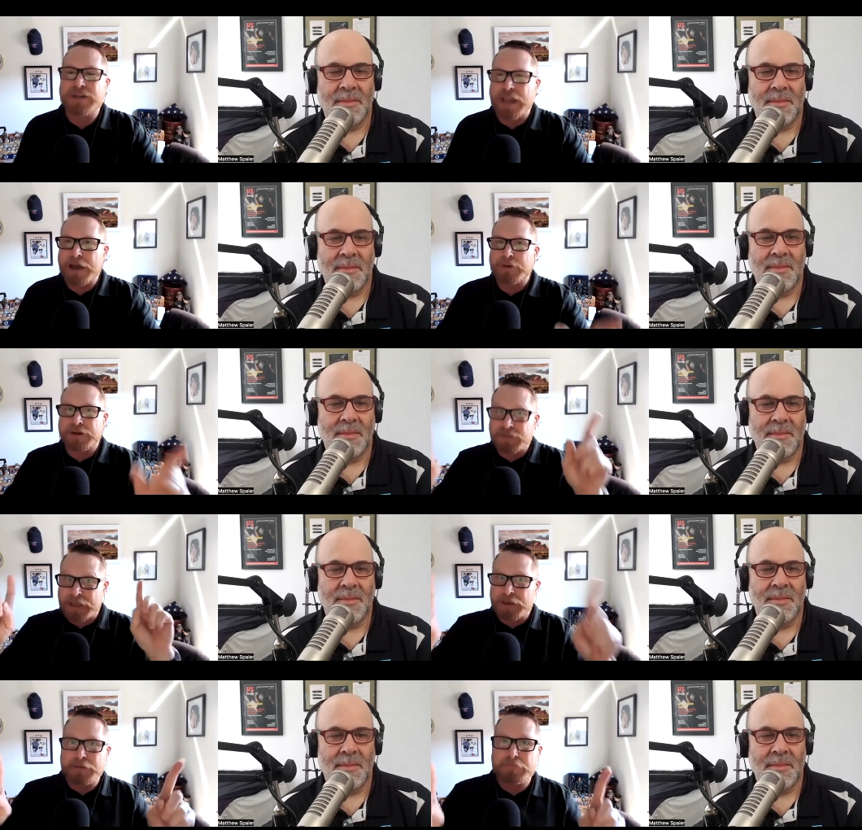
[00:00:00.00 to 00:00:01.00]
Speaker 1: happened,
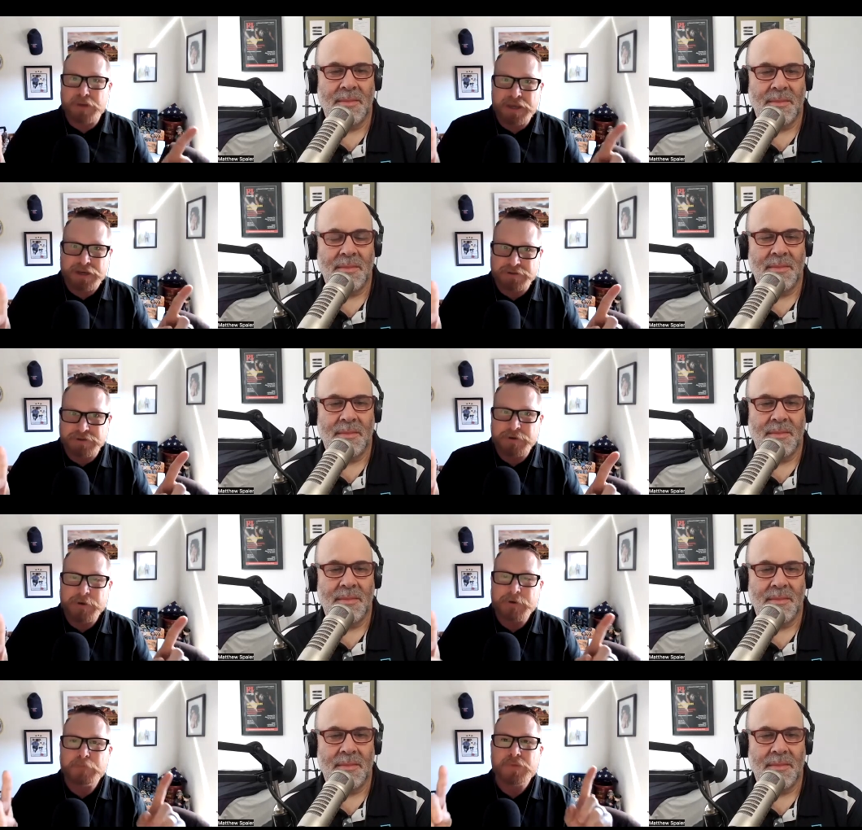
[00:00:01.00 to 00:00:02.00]
they, it picked
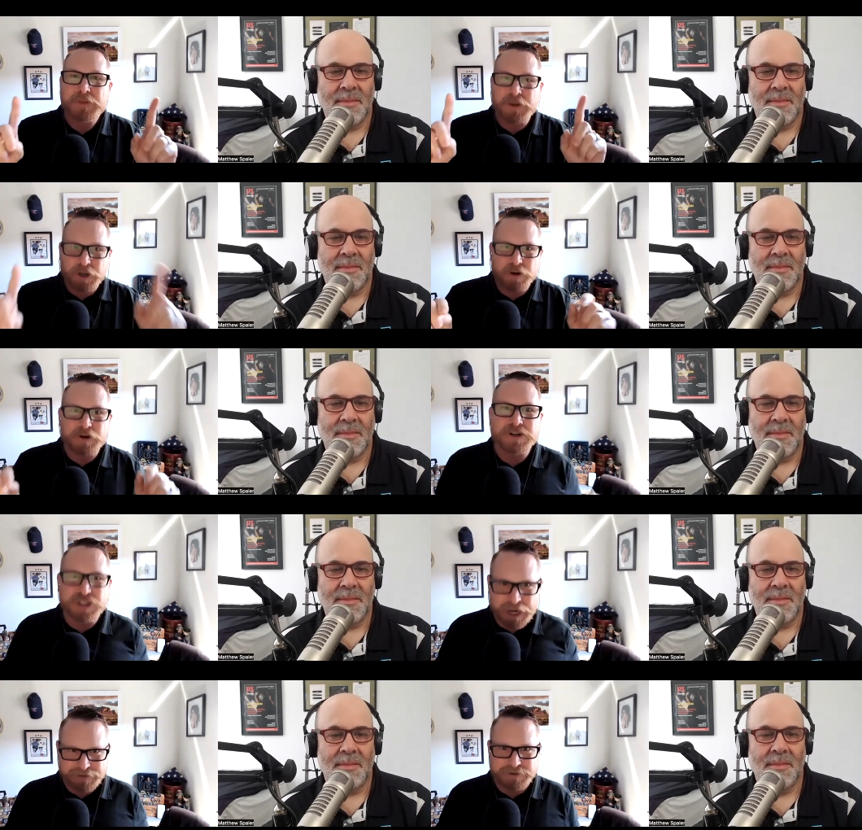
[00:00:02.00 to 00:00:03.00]
the New York
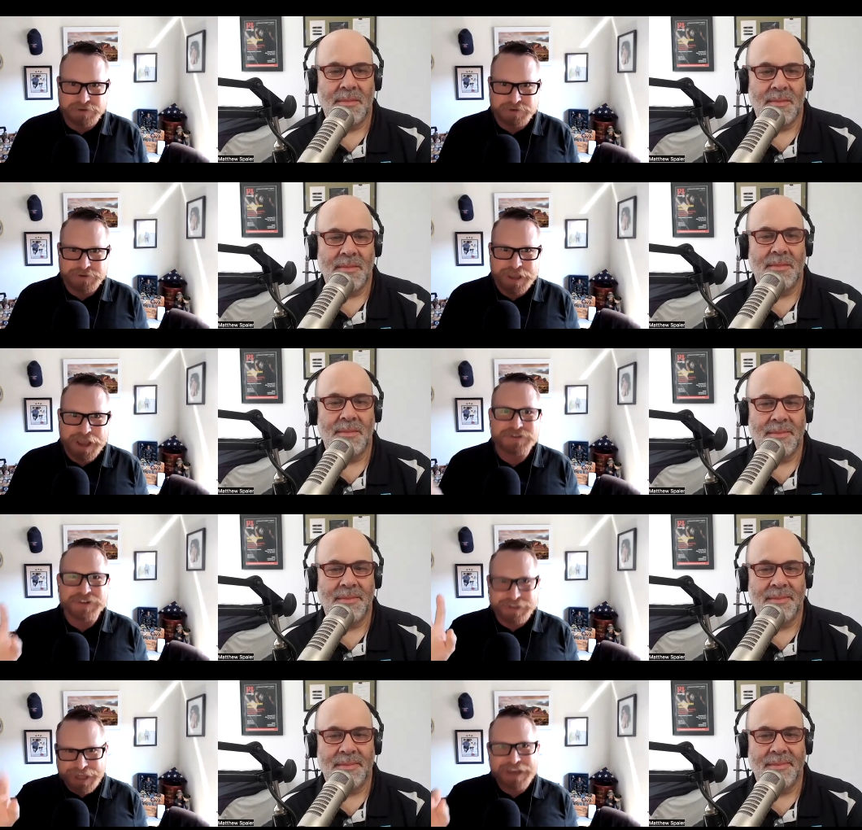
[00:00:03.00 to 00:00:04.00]
Jets as
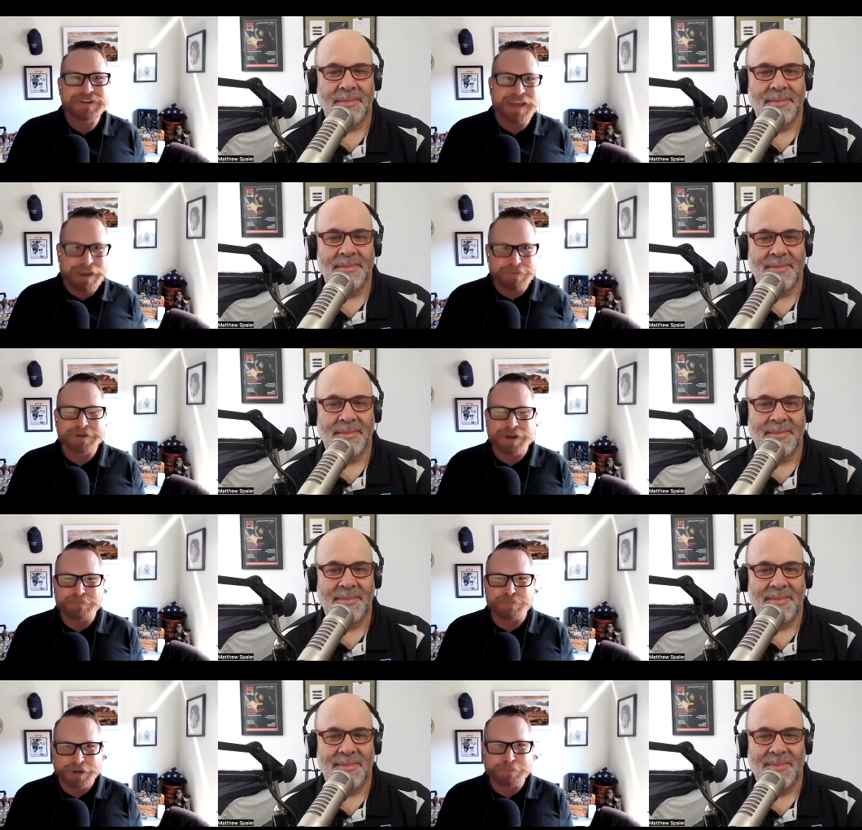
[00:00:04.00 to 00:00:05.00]
the last game that
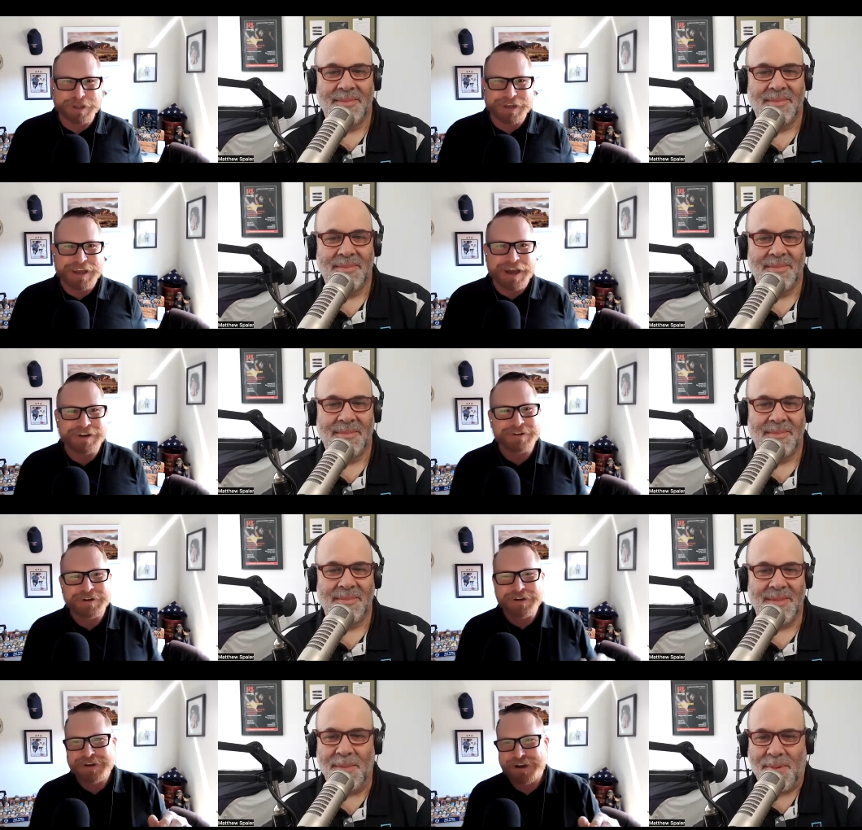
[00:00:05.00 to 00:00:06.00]
Tom Brady played at
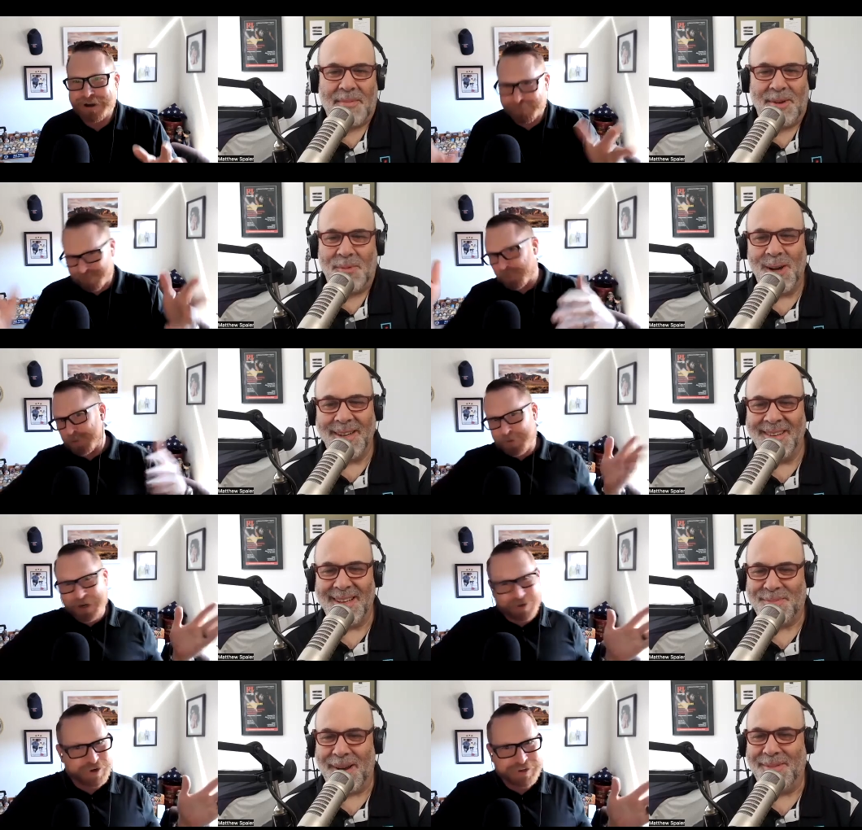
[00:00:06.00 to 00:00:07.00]
Speaker 2: uh, for won. the
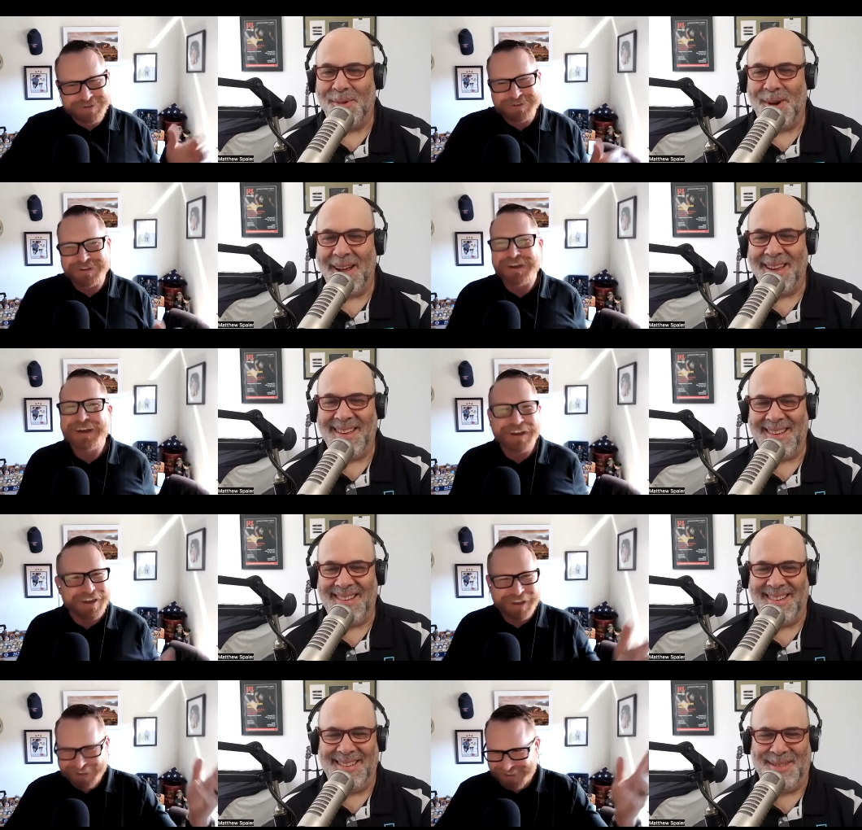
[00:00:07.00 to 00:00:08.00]
Patriots. That's probably why.
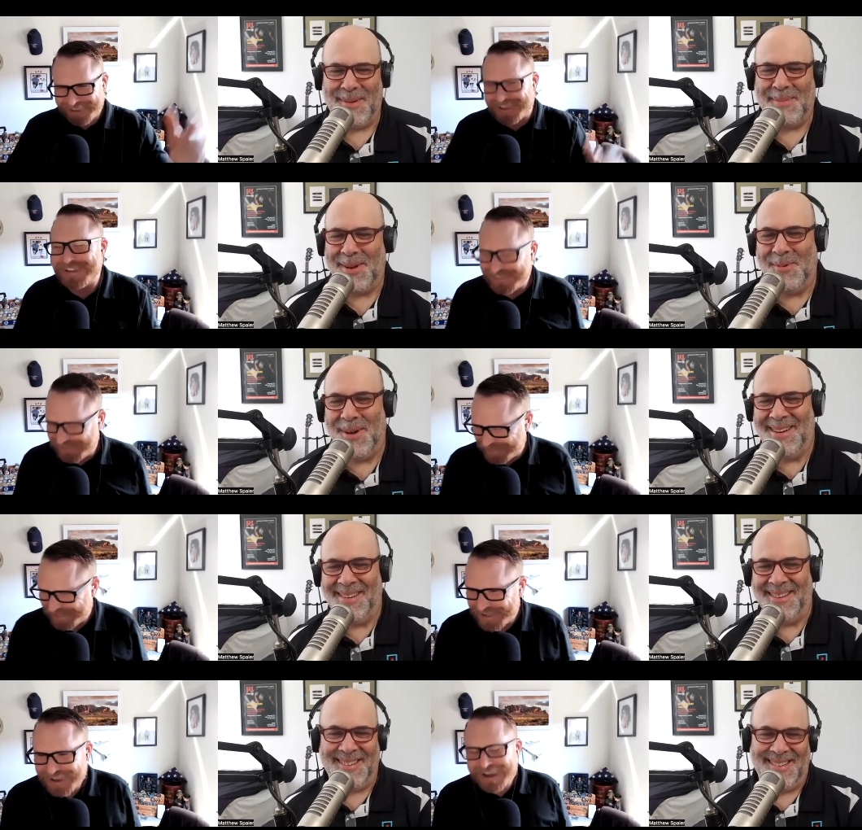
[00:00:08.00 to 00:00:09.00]
Speaker 1: It's probably a win.
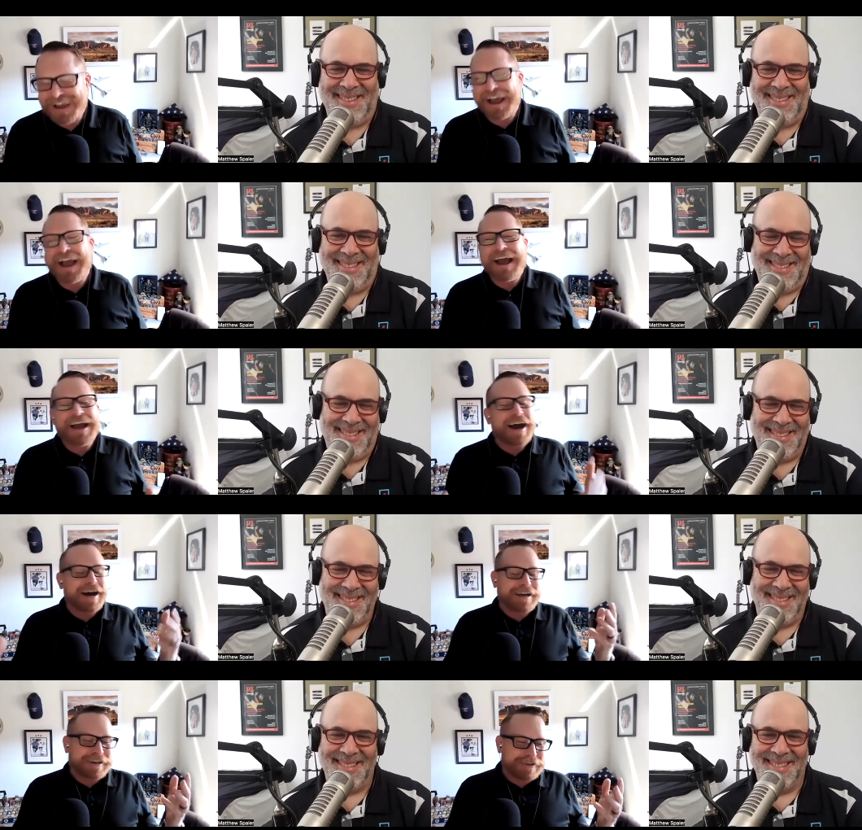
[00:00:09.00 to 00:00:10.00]

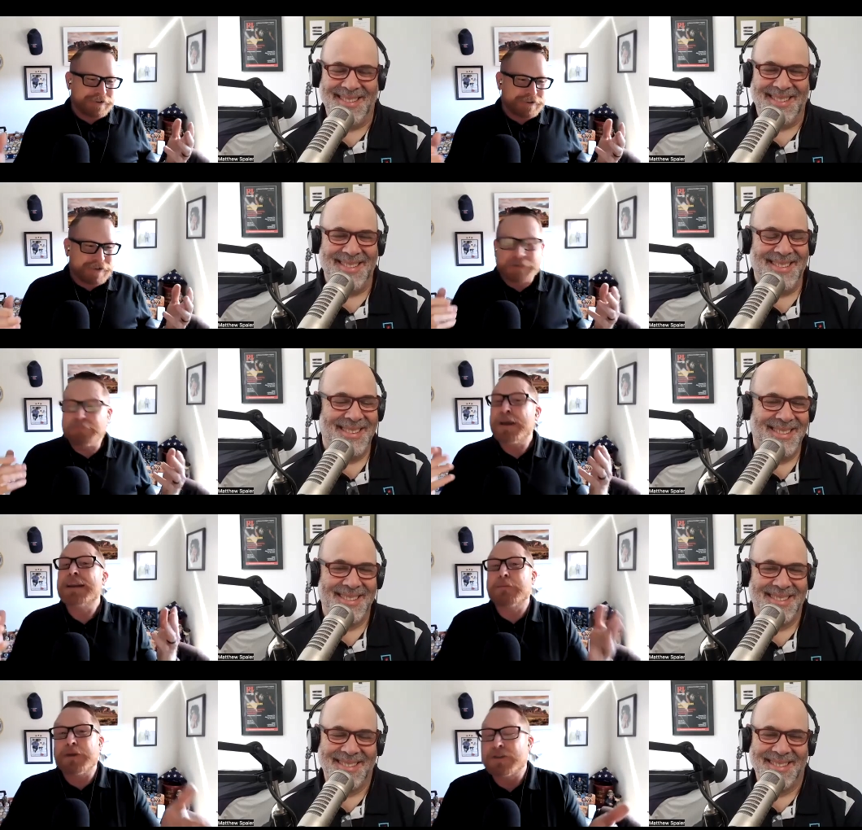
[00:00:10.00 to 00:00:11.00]
I, it may
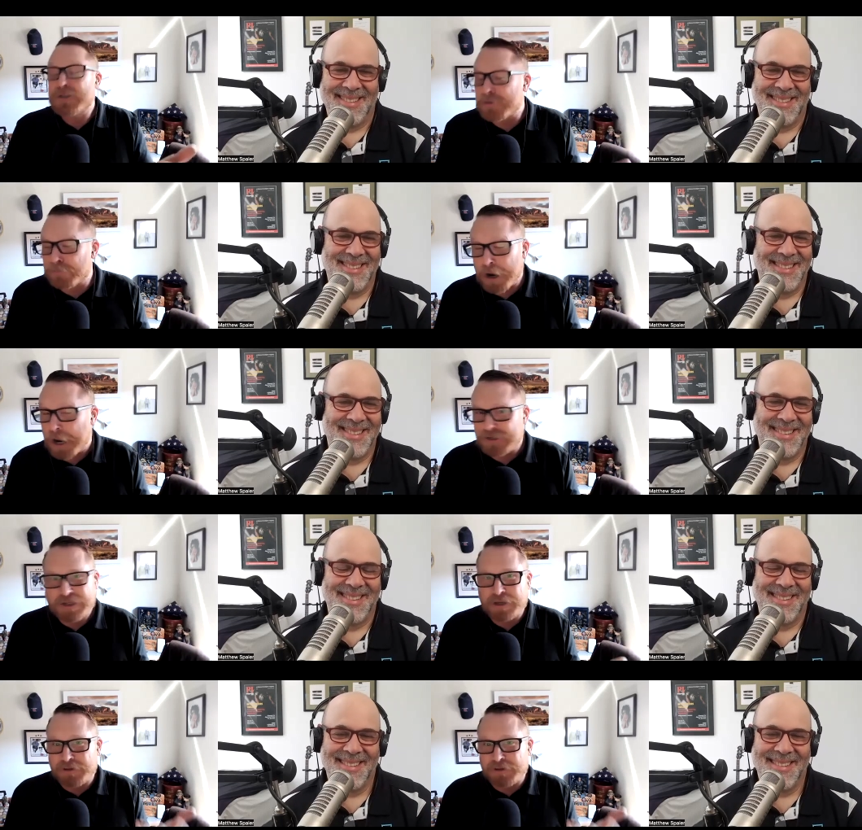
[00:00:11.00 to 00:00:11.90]
not be a surprise to you